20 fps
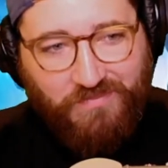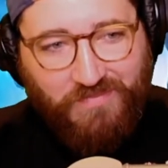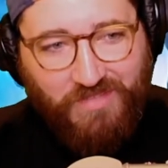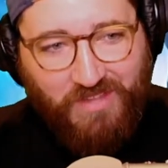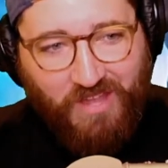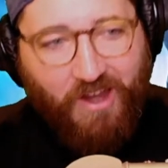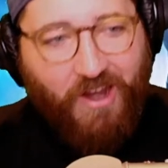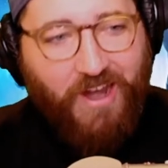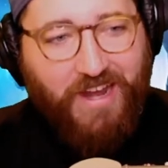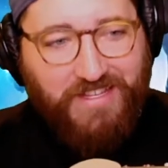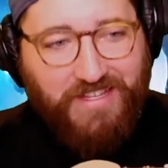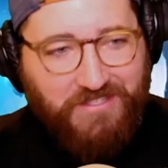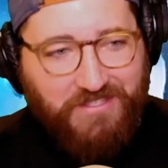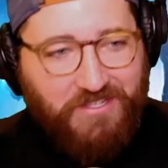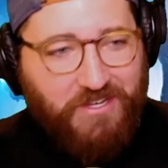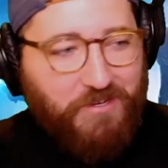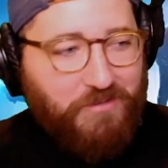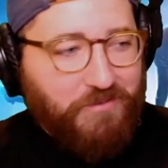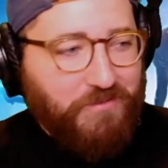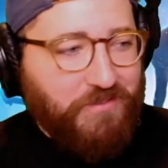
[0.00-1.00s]
all right,
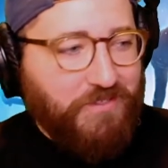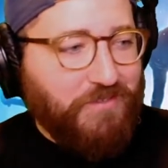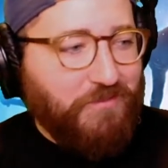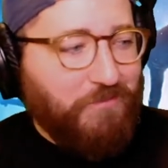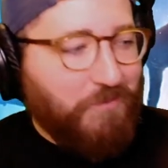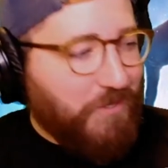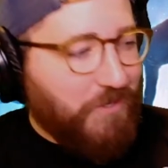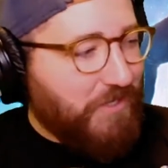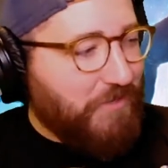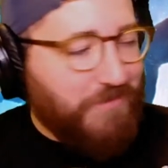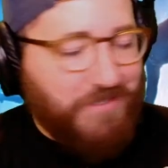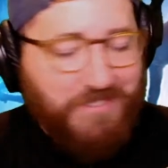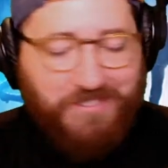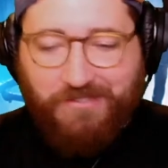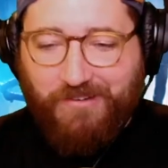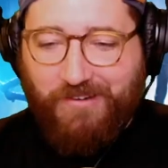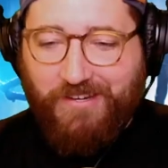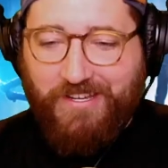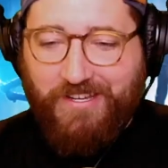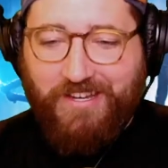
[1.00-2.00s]
so where can we
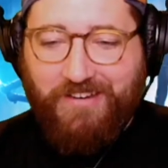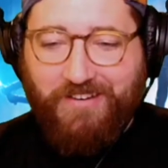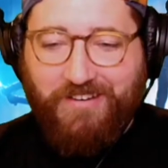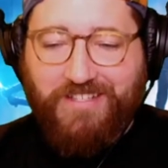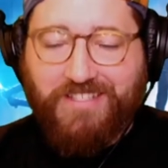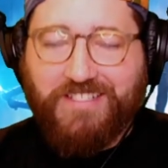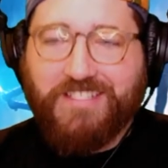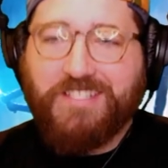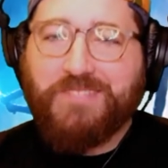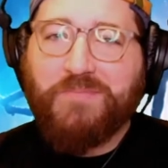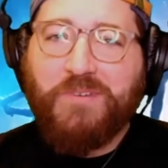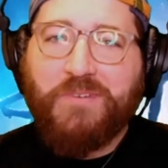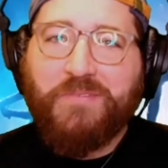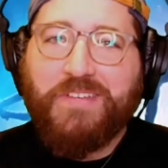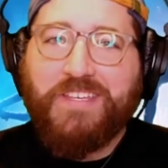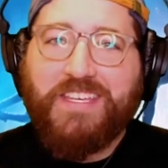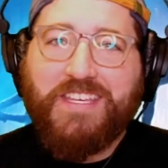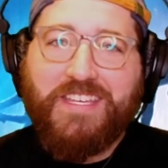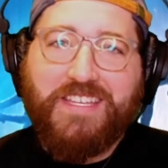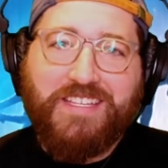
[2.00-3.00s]
start here? Because this
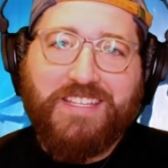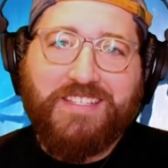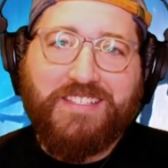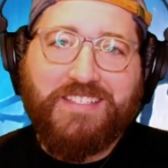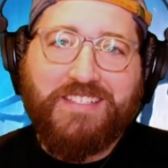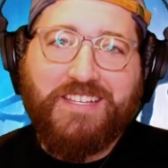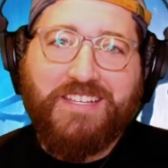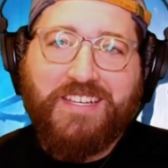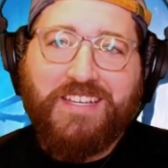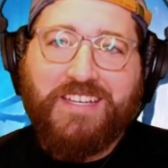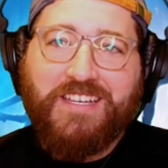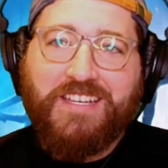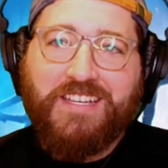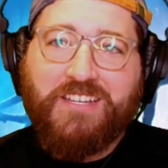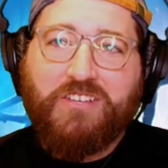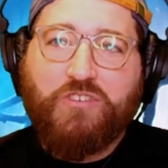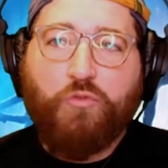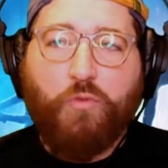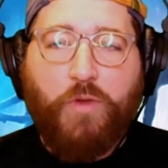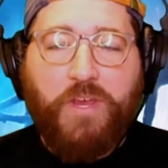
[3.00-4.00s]
movie is
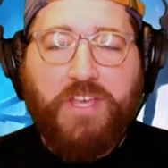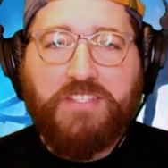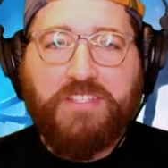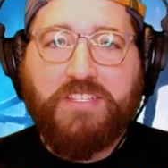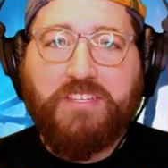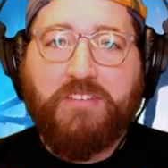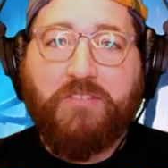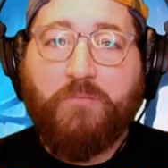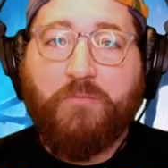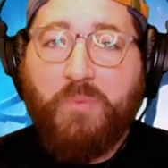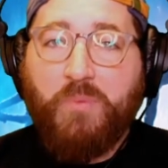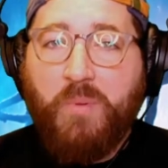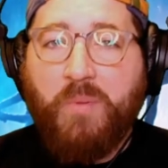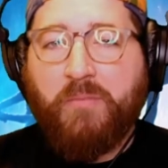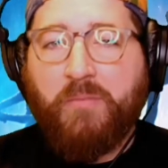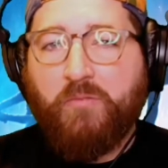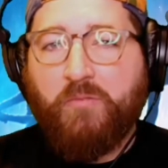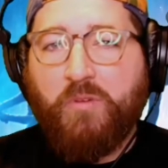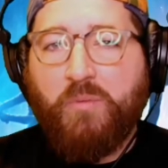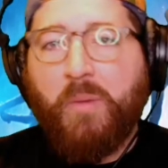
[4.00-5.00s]
crazy.
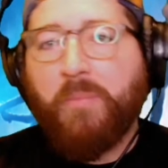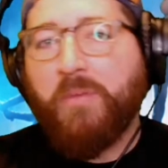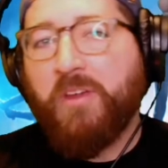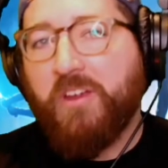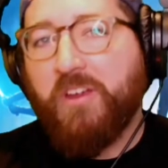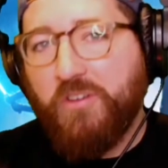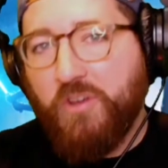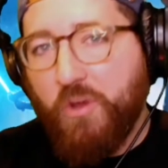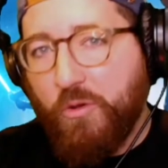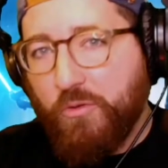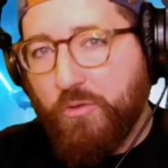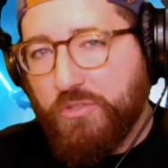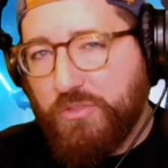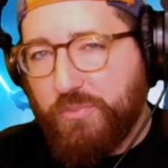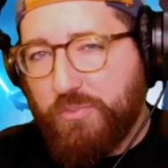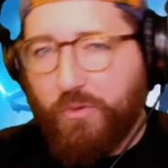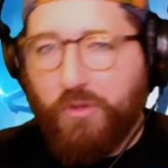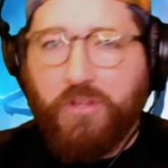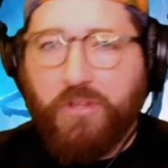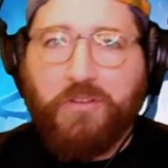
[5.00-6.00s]
Remember here, no
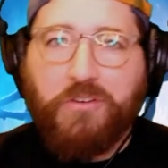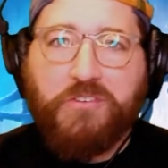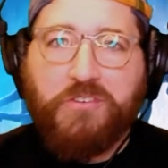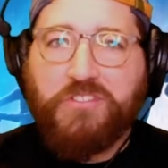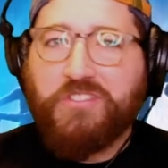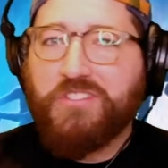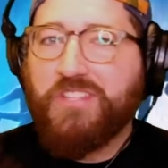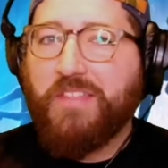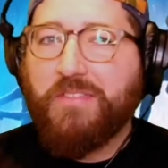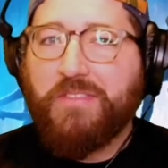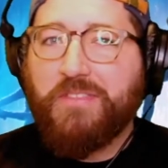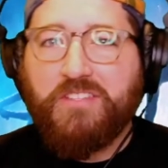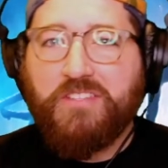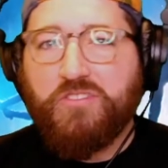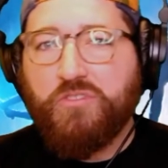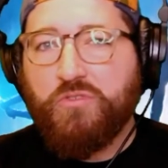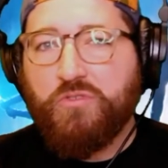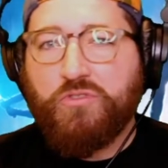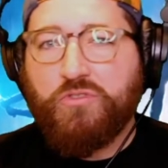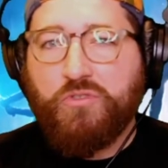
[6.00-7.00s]
spoilers, nothing
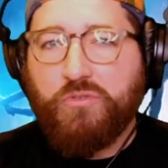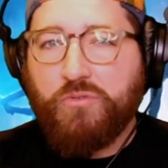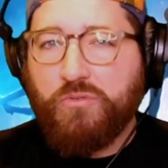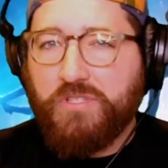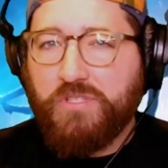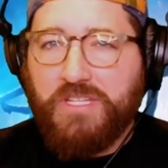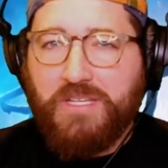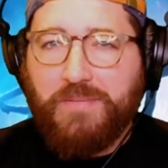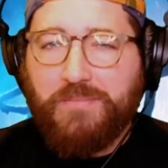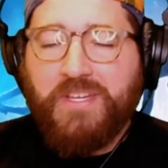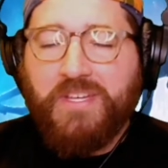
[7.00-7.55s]
too deep.